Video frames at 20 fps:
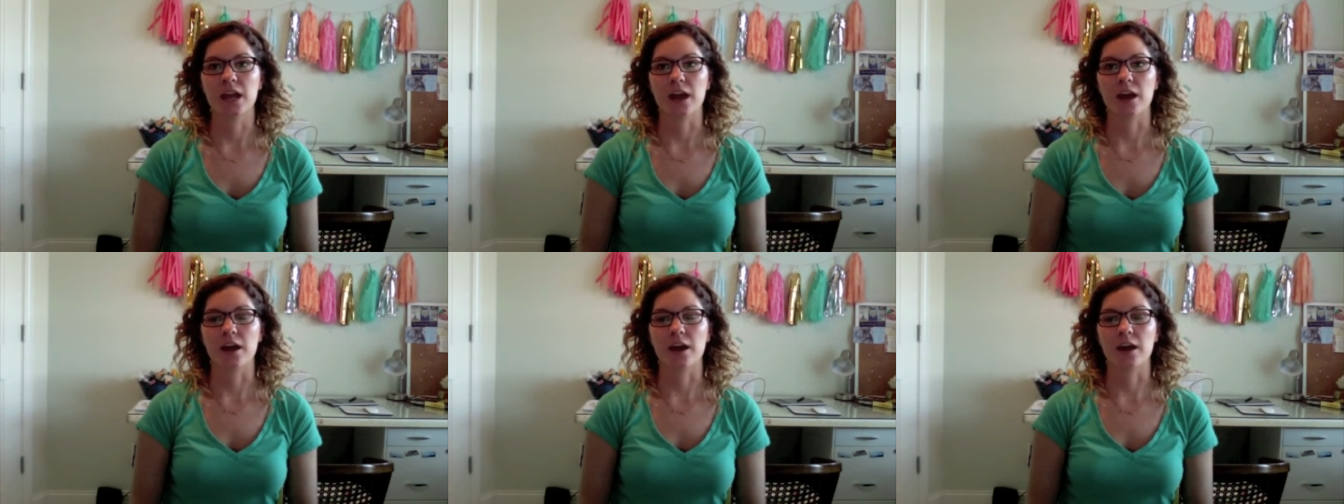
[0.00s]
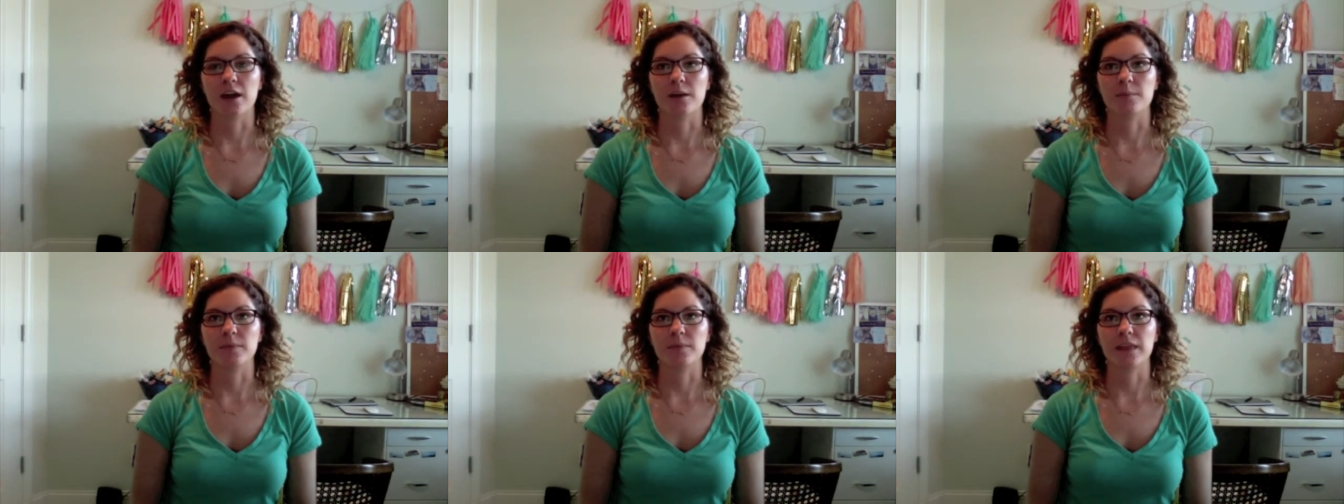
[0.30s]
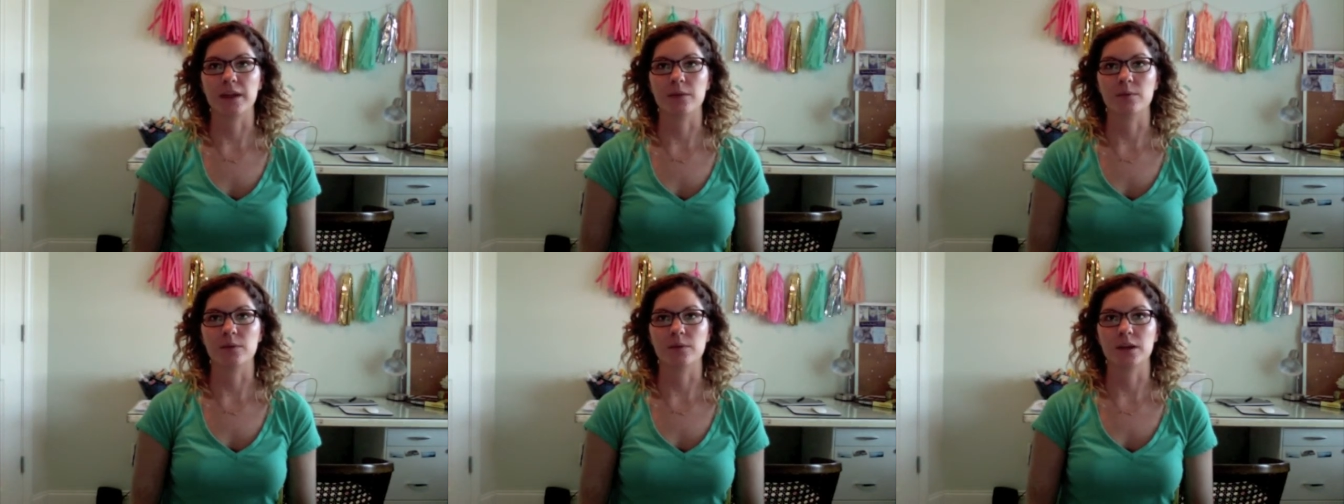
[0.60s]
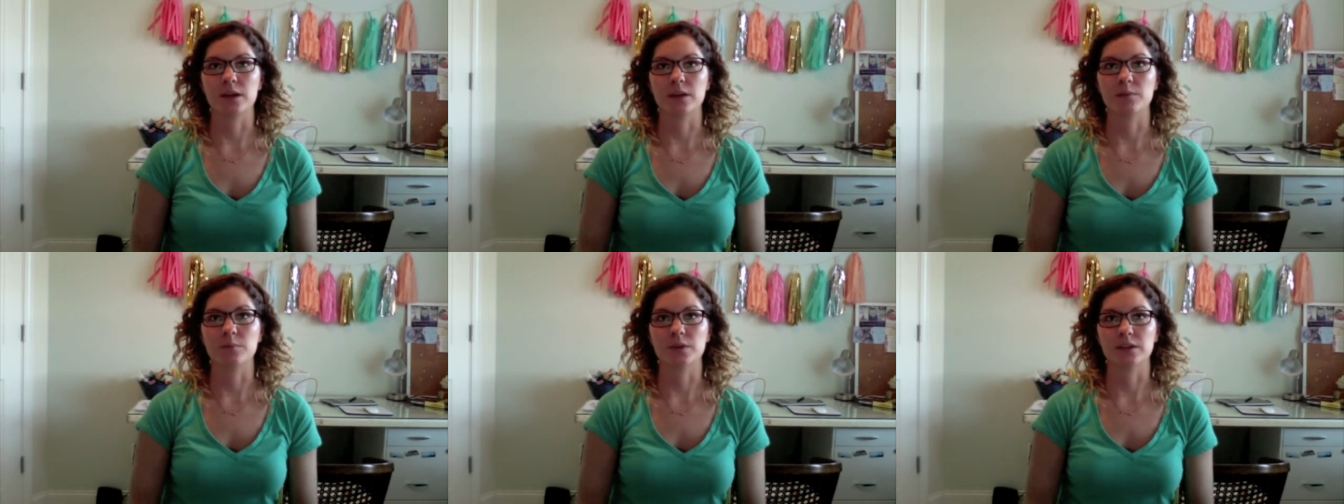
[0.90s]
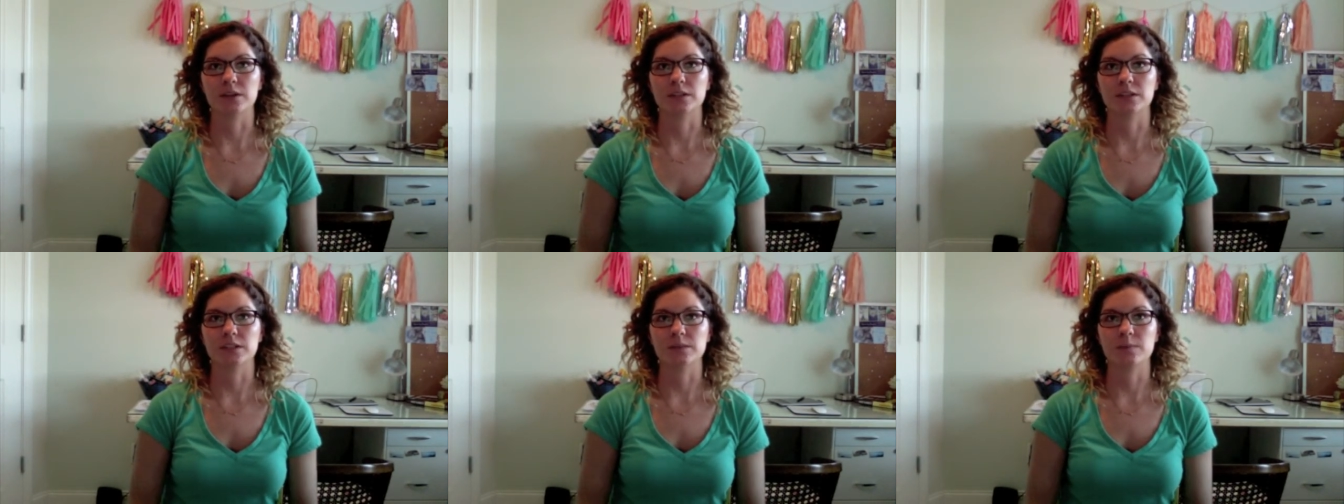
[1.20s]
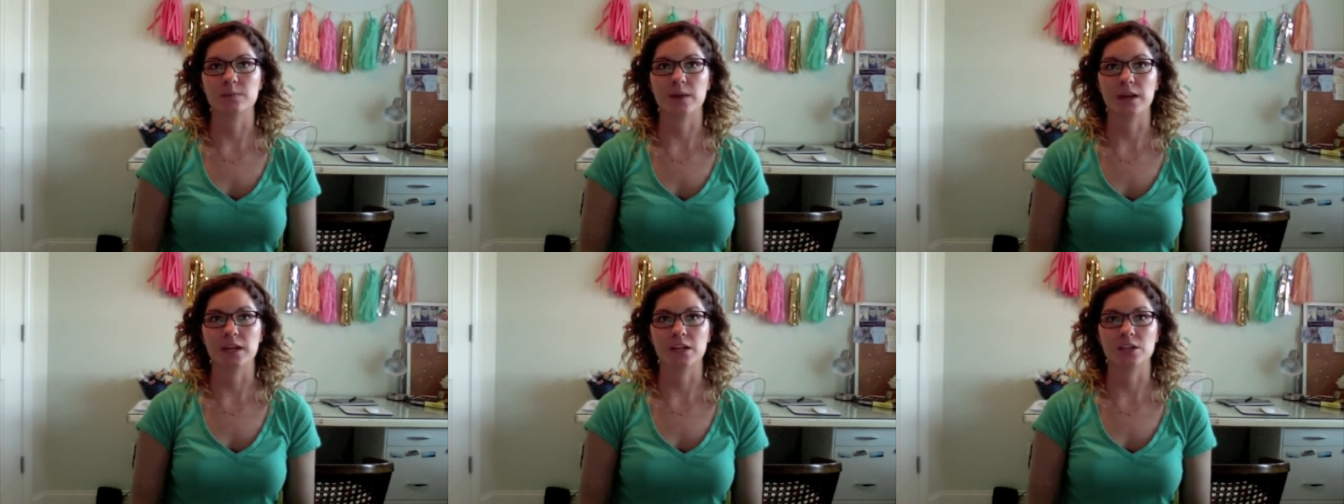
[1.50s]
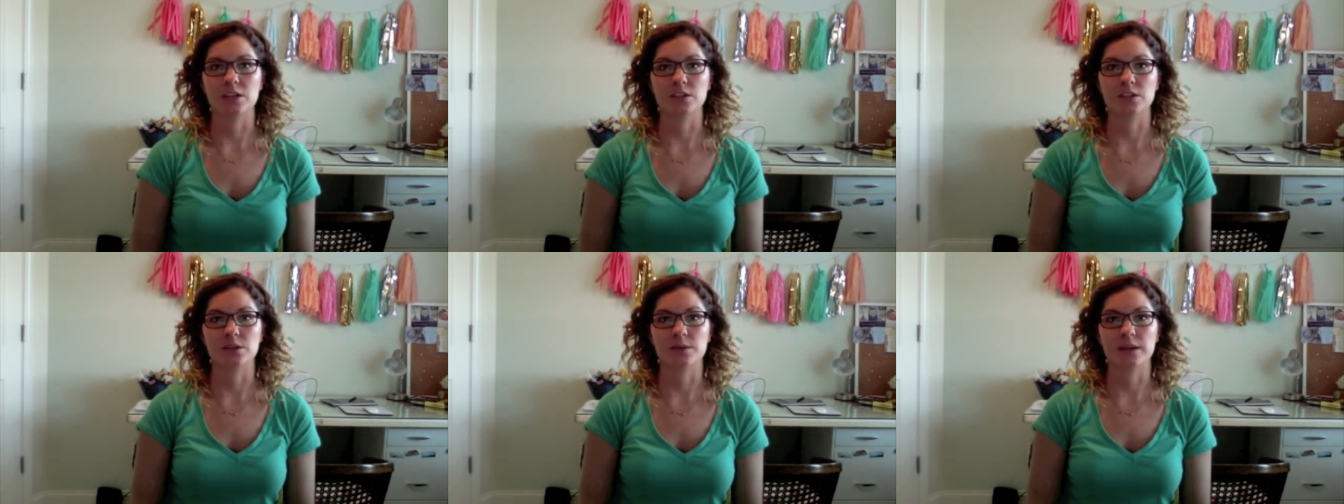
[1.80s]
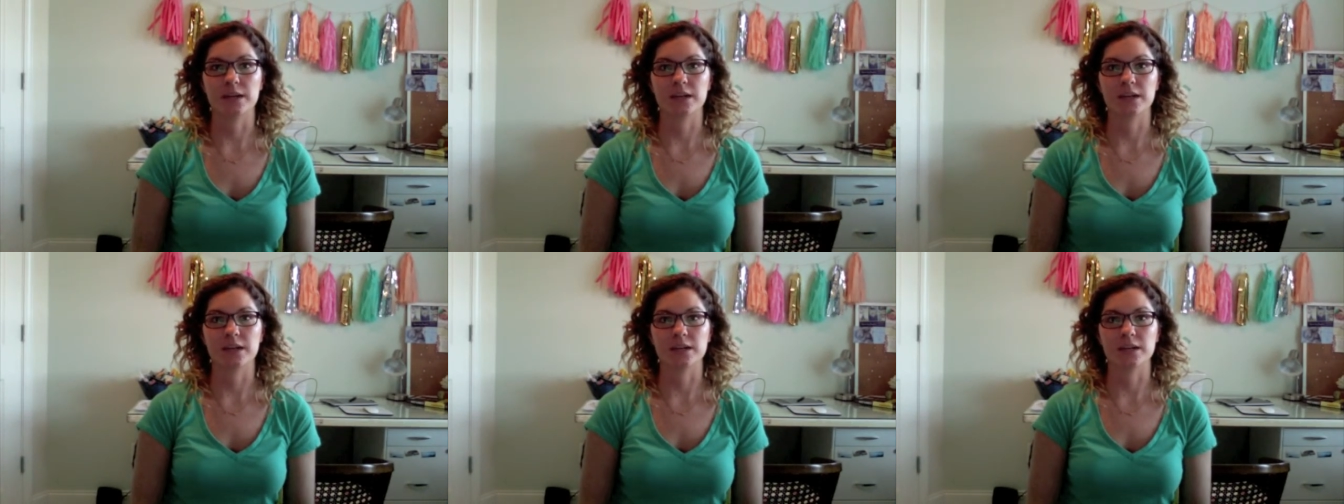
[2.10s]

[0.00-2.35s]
Um, they would participate in doing